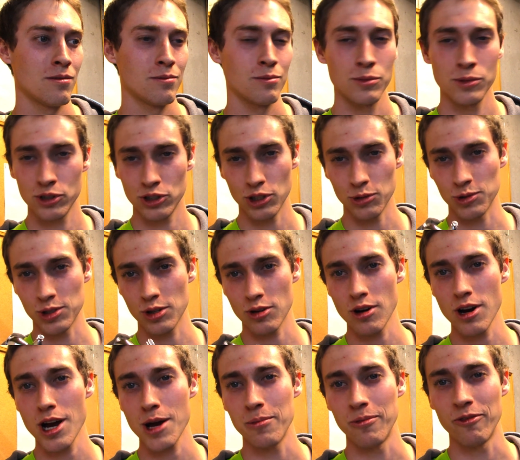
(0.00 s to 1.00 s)

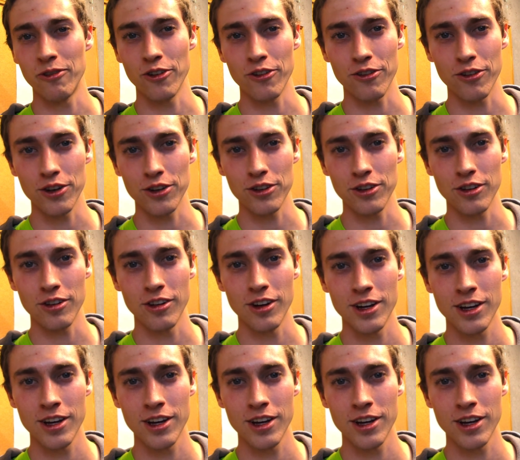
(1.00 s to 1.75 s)
subscribe for further